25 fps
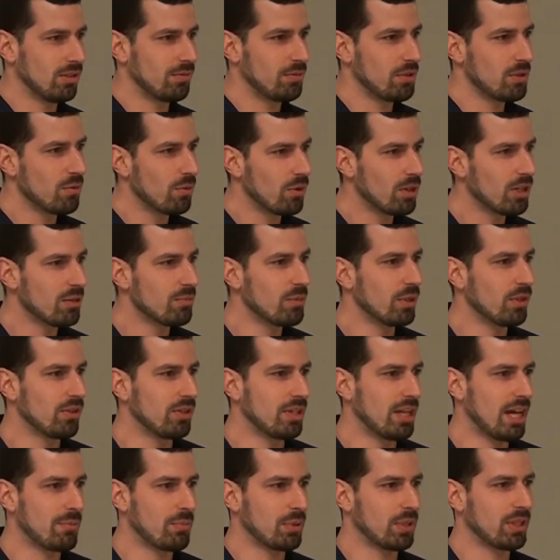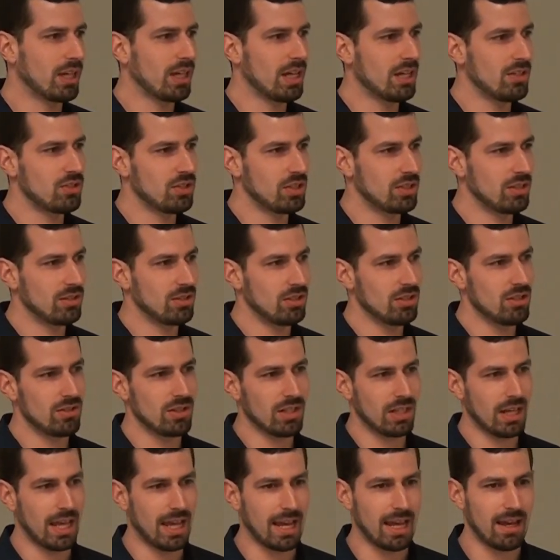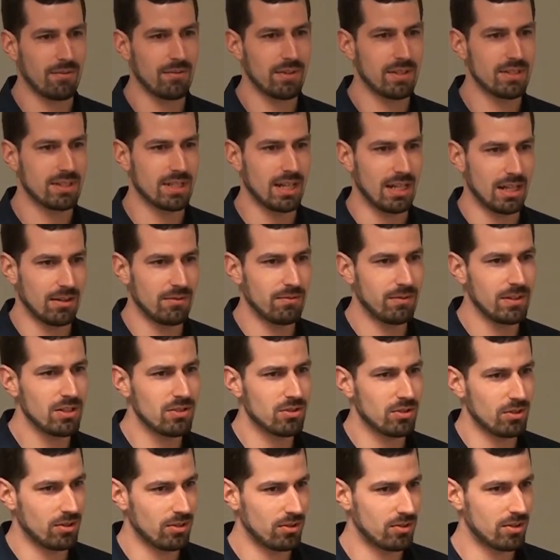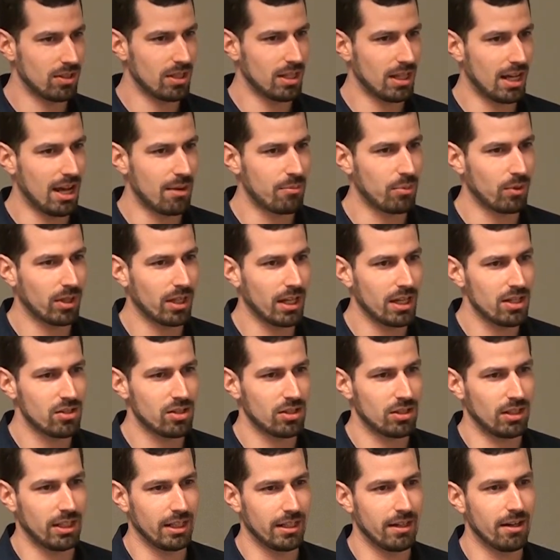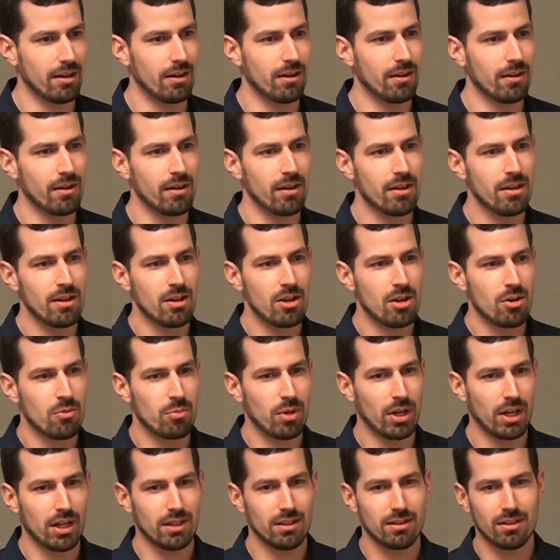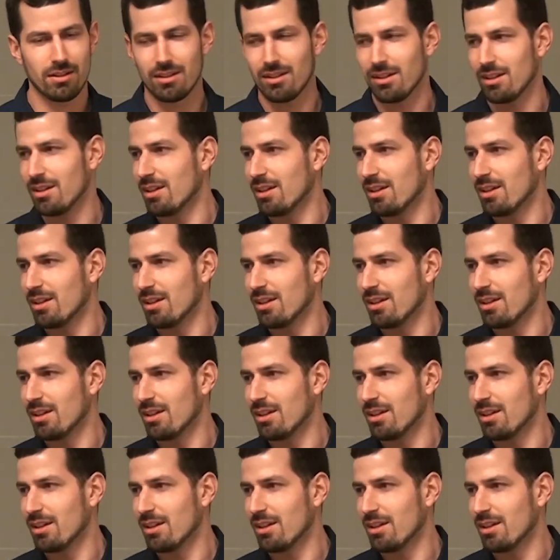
If you want to build an application, you can have these kind of features at application layer, but